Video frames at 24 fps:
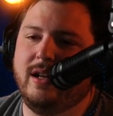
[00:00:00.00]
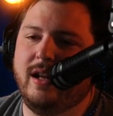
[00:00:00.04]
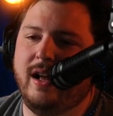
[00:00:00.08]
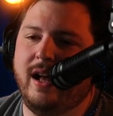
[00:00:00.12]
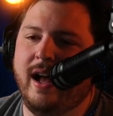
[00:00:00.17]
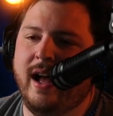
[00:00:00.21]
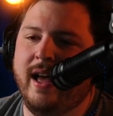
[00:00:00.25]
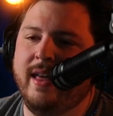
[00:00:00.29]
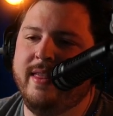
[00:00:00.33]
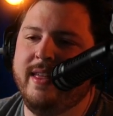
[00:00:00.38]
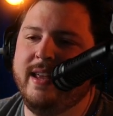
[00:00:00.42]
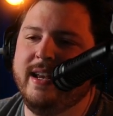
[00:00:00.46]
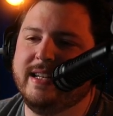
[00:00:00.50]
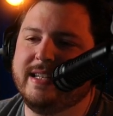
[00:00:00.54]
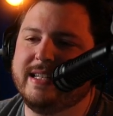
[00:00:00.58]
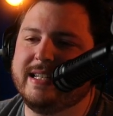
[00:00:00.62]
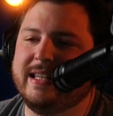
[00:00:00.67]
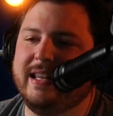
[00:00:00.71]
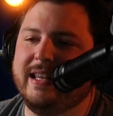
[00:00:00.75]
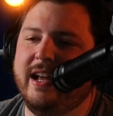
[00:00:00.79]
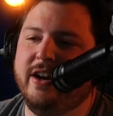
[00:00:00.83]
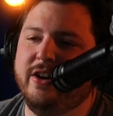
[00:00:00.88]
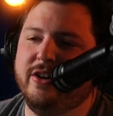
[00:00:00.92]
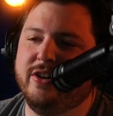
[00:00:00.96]
I think
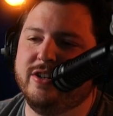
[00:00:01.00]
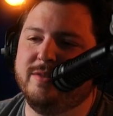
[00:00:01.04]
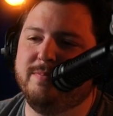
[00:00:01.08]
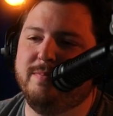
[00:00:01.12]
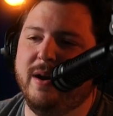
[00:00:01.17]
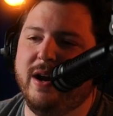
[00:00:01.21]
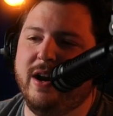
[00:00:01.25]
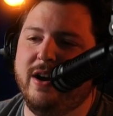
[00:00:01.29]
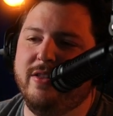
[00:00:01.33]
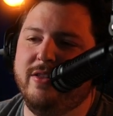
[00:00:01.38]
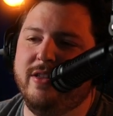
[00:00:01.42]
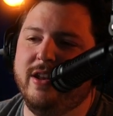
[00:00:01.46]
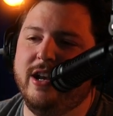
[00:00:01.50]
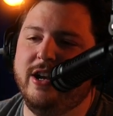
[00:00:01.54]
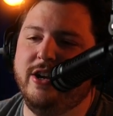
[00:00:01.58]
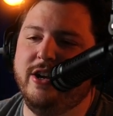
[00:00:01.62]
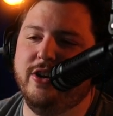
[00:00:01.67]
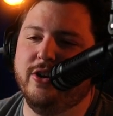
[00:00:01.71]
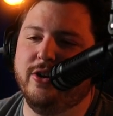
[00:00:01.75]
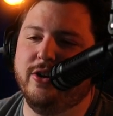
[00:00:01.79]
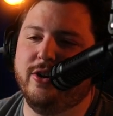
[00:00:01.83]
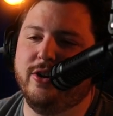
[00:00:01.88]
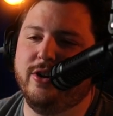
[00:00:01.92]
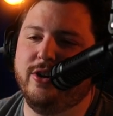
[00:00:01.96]
Slayer is better than
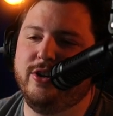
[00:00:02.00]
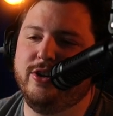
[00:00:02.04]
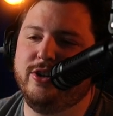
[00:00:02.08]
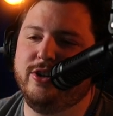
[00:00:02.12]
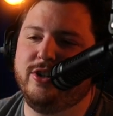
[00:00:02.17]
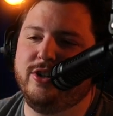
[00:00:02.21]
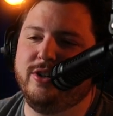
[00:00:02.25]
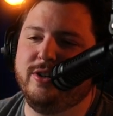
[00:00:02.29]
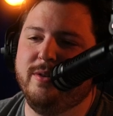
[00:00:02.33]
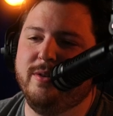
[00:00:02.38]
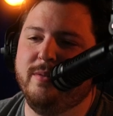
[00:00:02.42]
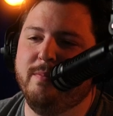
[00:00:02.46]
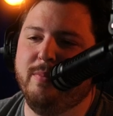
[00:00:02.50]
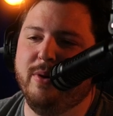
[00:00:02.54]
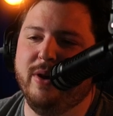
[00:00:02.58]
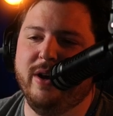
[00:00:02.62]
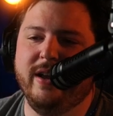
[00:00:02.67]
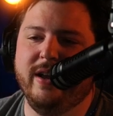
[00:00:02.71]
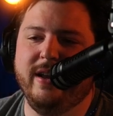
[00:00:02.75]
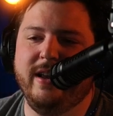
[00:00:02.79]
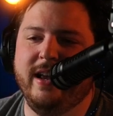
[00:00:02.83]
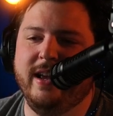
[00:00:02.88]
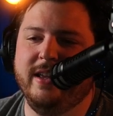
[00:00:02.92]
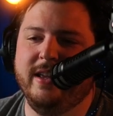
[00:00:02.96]
Dirge,
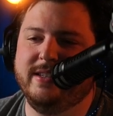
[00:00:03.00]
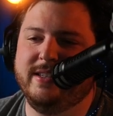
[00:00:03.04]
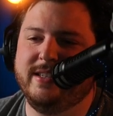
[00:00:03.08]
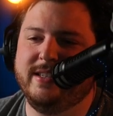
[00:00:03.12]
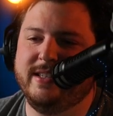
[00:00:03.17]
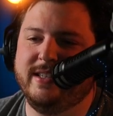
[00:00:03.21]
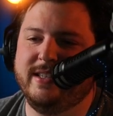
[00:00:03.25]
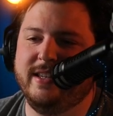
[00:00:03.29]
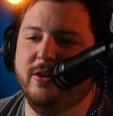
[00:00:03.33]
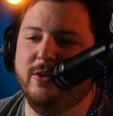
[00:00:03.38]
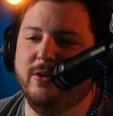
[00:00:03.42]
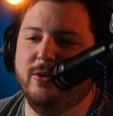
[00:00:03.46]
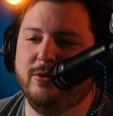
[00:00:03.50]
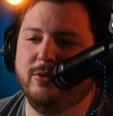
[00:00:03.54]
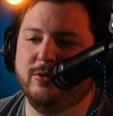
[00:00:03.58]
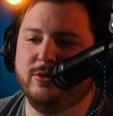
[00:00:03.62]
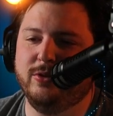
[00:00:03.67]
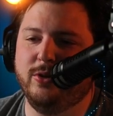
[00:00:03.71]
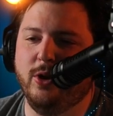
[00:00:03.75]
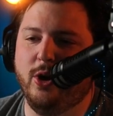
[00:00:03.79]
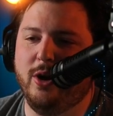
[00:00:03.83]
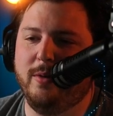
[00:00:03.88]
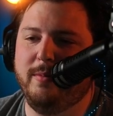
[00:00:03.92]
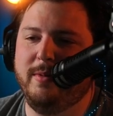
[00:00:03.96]
but it's still
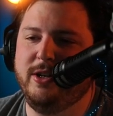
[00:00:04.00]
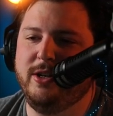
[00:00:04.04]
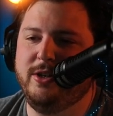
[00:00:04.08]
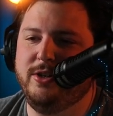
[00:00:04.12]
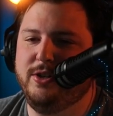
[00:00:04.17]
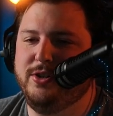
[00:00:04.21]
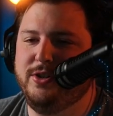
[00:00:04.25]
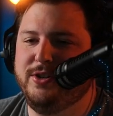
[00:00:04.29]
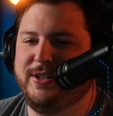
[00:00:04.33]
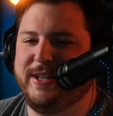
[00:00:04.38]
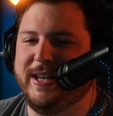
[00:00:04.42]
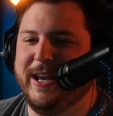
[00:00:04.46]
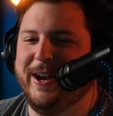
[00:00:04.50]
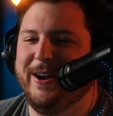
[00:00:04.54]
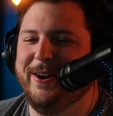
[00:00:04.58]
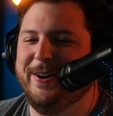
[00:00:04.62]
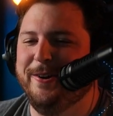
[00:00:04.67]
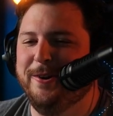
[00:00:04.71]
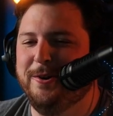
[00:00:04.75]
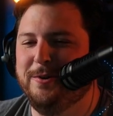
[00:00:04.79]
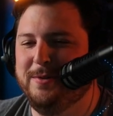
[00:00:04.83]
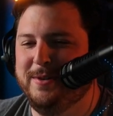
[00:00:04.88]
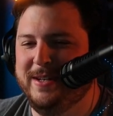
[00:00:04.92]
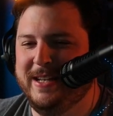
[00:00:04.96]
garbage.
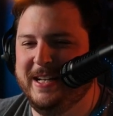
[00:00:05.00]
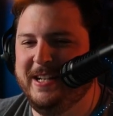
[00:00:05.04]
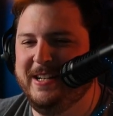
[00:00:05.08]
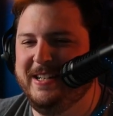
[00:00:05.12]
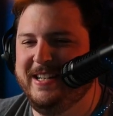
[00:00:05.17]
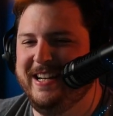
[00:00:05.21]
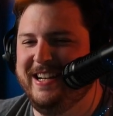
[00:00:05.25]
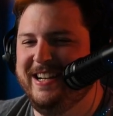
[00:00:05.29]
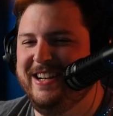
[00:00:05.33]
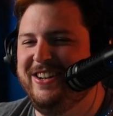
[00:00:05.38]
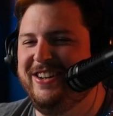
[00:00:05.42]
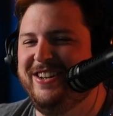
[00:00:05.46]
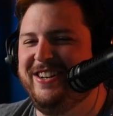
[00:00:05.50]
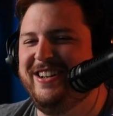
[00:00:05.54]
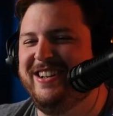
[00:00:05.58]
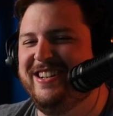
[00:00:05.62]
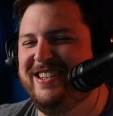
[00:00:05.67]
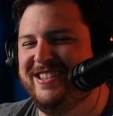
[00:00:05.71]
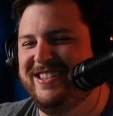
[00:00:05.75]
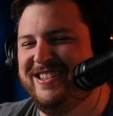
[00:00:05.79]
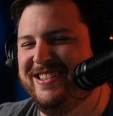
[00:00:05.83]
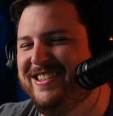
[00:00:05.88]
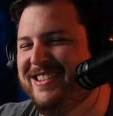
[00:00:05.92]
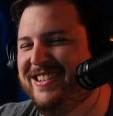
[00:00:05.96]
So D tier.
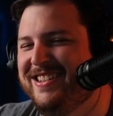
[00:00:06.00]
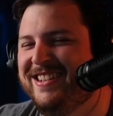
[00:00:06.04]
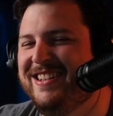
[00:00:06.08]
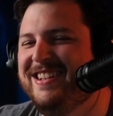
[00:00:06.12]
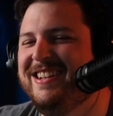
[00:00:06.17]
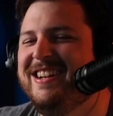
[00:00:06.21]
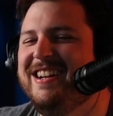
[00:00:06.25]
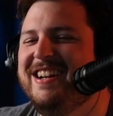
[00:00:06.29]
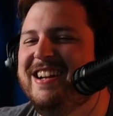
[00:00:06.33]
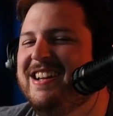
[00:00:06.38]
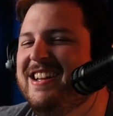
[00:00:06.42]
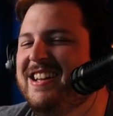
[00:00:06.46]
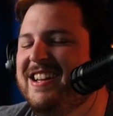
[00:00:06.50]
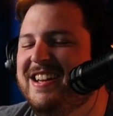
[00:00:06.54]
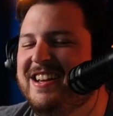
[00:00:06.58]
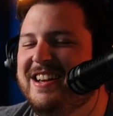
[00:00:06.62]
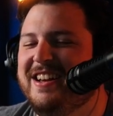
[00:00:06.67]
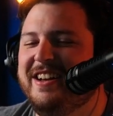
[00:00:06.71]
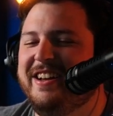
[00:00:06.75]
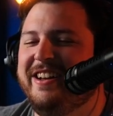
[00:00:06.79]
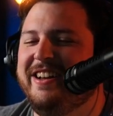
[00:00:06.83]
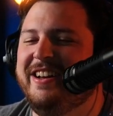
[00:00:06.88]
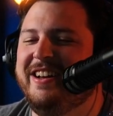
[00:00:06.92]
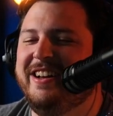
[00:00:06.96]

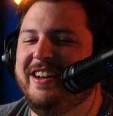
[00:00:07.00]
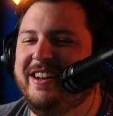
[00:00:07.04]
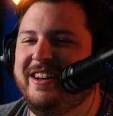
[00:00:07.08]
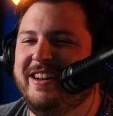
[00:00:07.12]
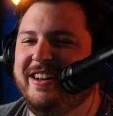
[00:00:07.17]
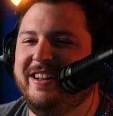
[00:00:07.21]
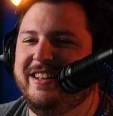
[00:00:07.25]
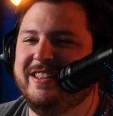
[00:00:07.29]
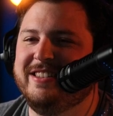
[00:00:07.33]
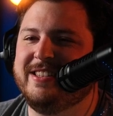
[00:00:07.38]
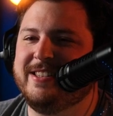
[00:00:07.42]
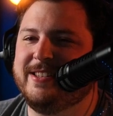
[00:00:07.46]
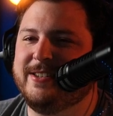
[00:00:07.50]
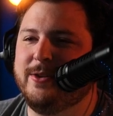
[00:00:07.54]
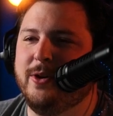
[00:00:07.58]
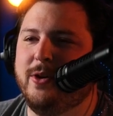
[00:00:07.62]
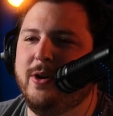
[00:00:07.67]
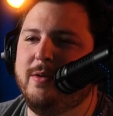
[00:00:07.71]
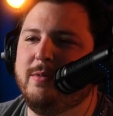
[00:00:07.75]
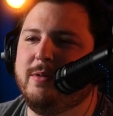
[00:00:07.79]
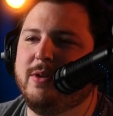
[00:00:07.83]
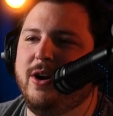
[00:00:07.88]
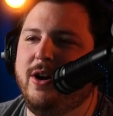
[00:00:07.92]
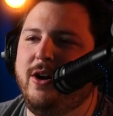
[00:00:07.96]

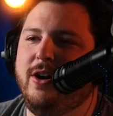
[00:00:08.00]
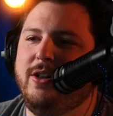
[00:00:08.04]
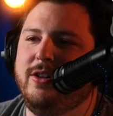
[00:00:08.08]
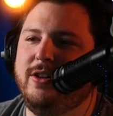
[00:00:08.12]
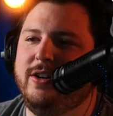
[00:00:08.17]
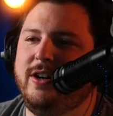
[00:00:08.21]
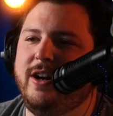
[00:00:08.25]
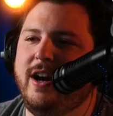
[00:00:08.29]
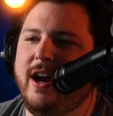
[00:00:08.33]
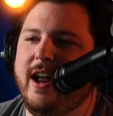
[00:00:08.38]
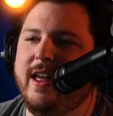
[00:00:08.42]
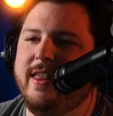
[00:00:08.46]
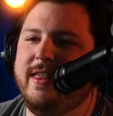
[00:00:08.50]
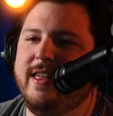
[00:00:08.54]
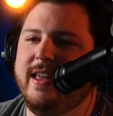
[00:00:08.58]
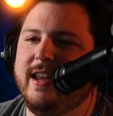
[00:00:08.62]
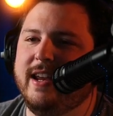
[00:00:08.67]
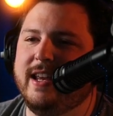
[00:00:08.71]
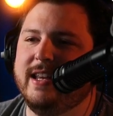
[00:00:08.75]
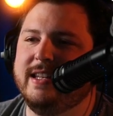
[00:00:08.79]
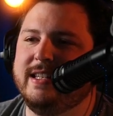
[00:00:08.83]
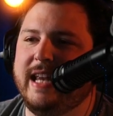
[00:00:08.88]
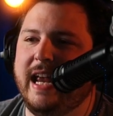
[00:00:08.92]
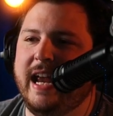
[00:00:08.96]
Stormcaller, I think
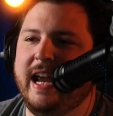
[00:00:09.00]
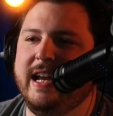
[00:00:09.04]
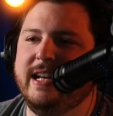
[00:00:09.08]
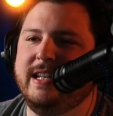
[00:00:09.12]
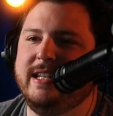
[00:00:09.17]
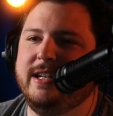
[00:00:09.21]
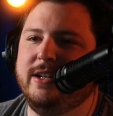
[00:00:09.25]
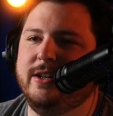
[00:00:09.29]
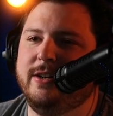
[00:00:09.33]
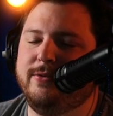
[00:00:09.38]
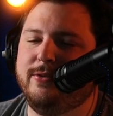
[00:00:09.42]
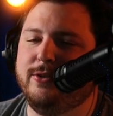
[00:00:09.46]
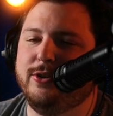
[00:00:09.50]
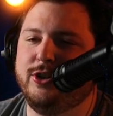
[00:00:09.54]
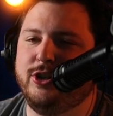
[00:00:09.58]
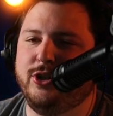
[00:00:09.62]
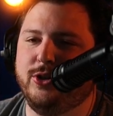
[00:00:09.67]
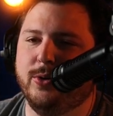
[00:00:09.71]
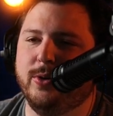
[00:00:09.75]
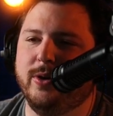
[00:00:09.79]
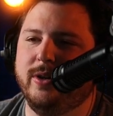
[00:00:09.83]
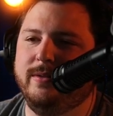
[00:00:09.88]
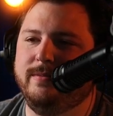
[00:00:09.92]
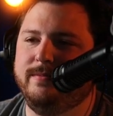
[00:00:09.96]
is A tier for
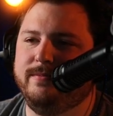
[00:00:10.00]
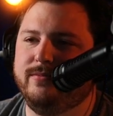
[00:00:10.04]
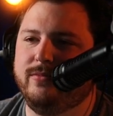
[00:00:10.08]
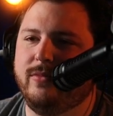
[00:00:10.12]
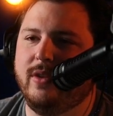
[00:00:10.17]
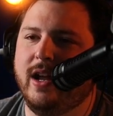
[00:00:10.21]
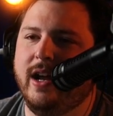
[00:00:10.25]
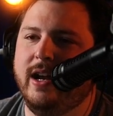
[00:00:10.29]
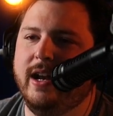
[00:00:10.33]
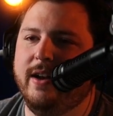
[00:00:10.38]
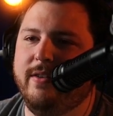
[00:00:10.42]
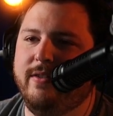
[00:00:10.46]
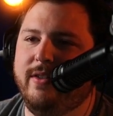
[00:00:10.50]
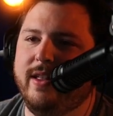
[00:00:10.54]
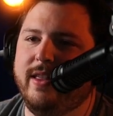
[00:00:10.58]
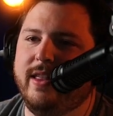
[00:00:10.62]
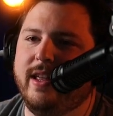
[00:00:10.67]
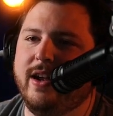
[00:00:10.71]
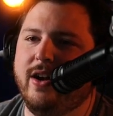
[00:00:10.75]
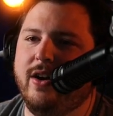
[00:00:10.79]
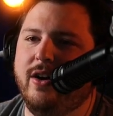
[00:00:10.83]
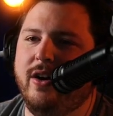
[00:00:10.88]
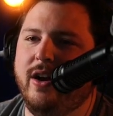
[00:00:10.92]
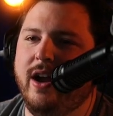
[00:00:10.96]
sure. I
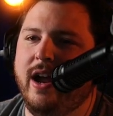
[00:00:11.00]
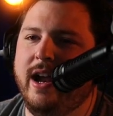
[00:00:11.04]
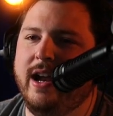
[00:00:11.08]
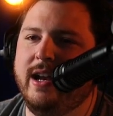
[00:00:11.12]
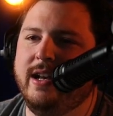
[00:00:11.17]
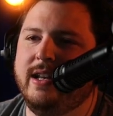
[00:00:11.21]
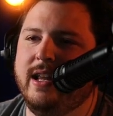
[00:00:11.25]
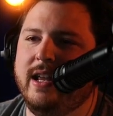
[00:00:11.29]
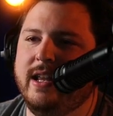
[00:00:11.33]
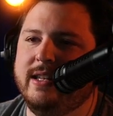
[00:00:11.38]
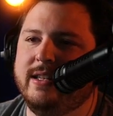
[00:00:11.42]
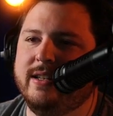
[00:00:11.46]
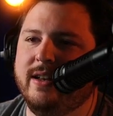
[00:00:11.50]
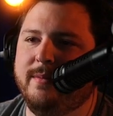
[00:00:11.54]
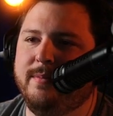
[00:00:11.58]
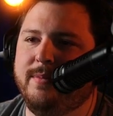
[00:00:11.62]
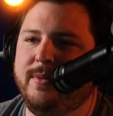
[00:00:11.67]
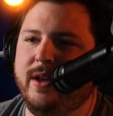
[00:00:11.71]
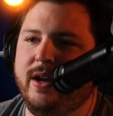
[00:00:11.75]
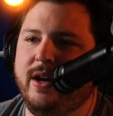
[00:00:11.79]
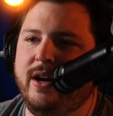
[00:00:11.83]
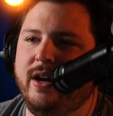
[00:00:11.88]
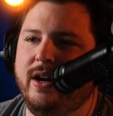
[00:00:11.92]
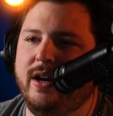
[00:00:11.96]
definitely think it's up
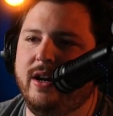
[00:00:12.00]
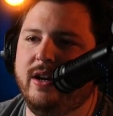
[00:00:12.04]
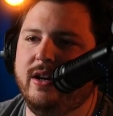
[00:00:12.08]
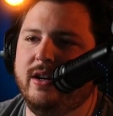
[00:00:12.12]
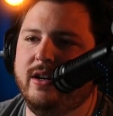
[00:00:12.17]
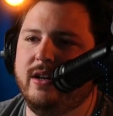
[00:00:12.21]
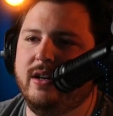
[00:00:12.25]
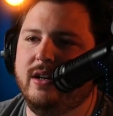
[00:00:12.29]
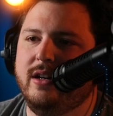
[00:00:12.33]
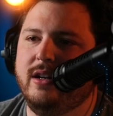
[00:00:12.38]
there.